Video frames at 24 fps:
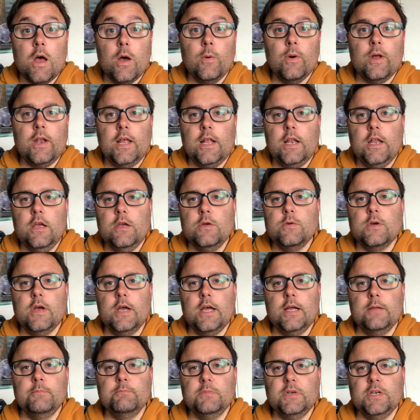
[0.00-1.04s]
Well, hello.
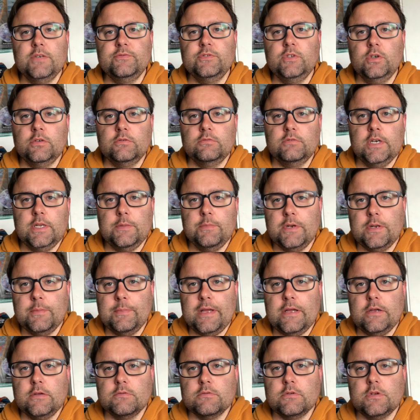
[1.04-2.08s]
Um, I've not really been
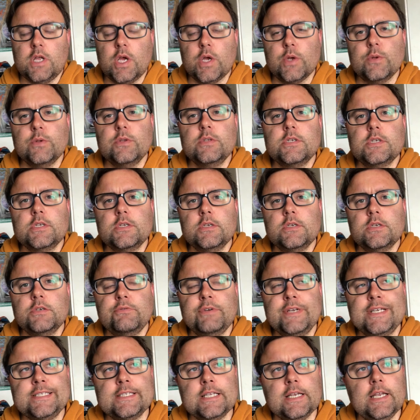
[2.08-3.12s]
about loads
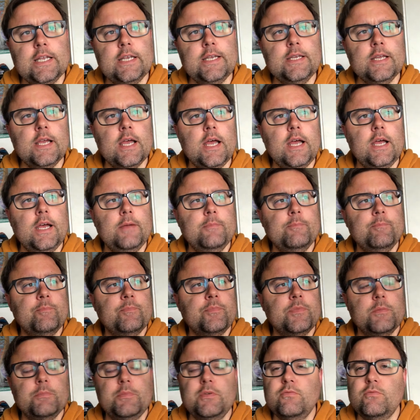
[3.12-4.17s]
recently. Um,
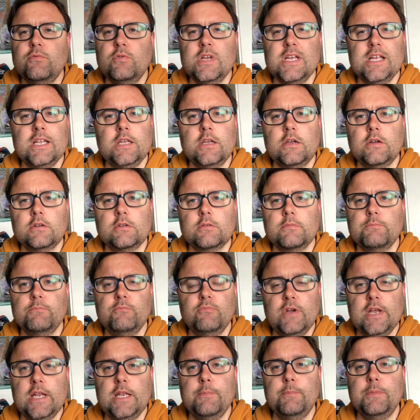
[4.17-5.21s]
been really,
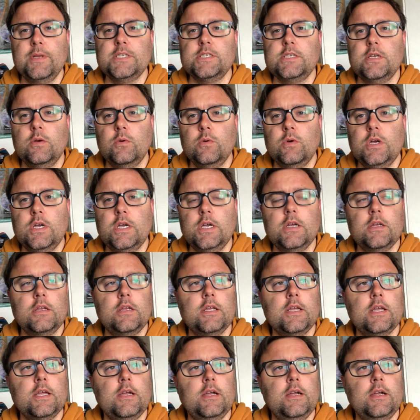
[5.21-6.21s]
really busy at work.